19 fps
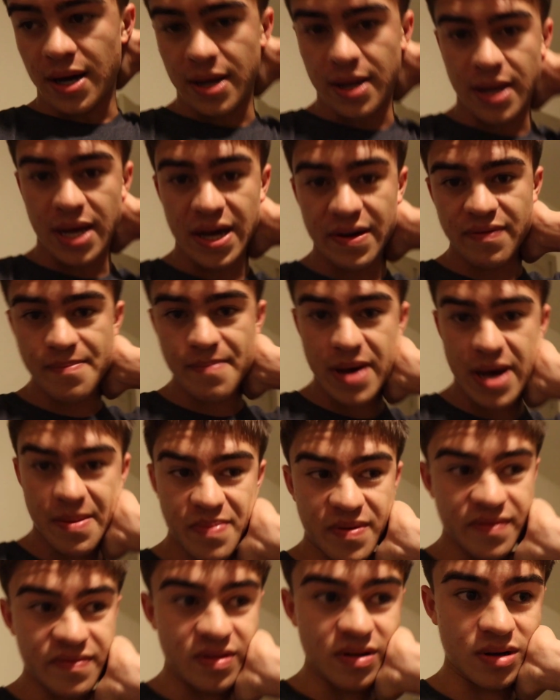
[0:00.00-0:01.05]
I have a
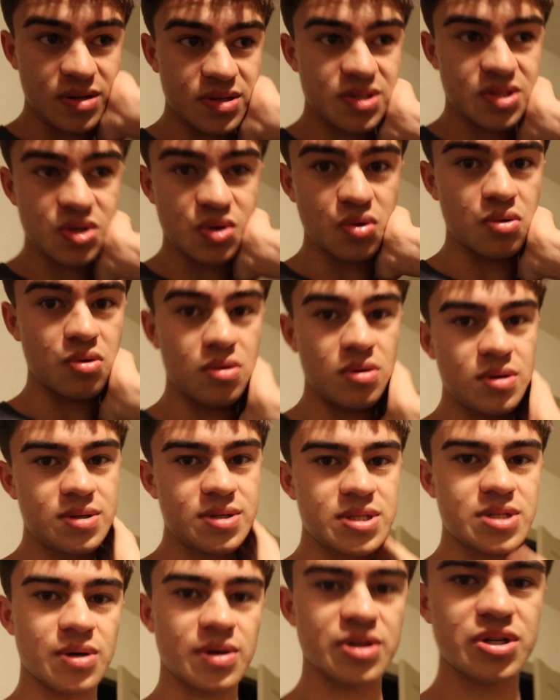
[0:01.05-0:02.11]
map of the school,
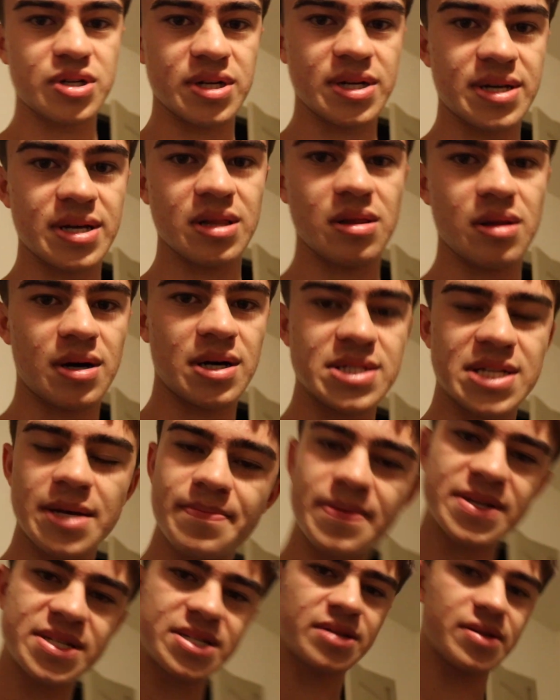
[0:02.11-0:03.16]
so I shouldn't get lost. I
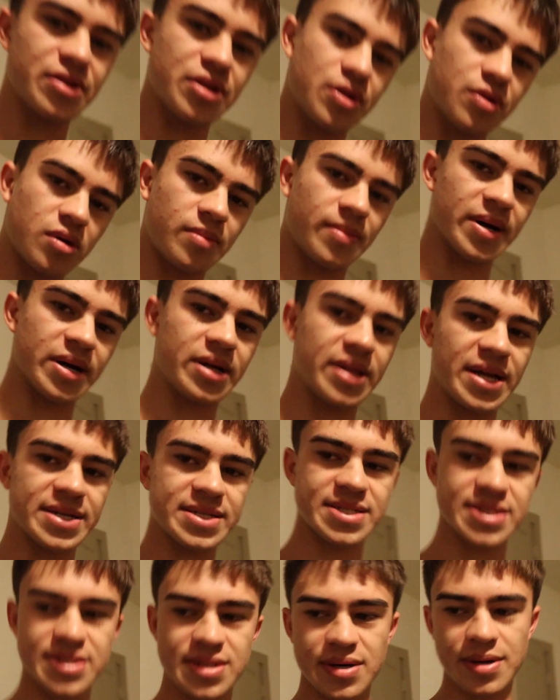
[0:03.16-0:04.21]
basically know where all my
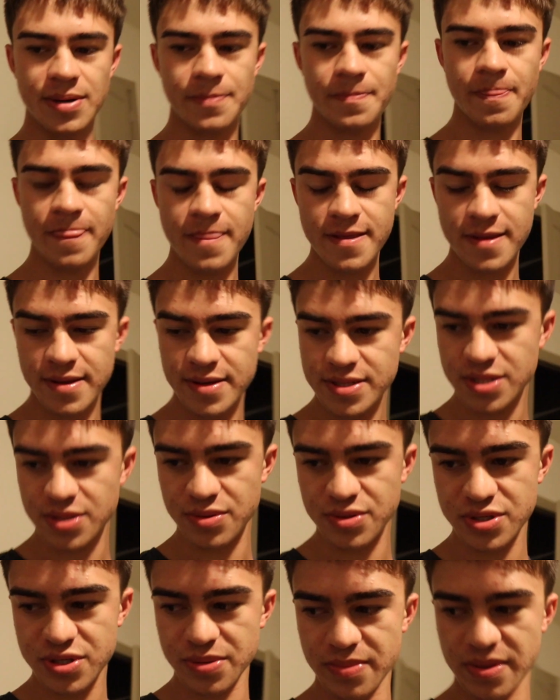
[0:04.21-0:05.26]
classes are, so
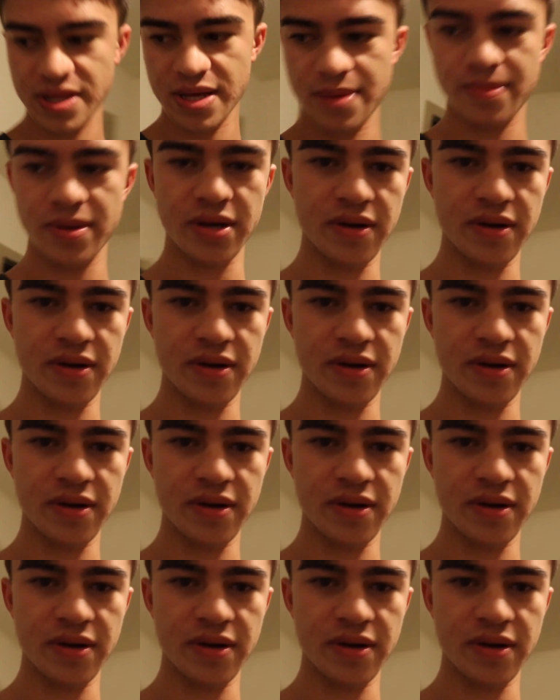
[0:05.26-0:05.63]
it shouldn't be that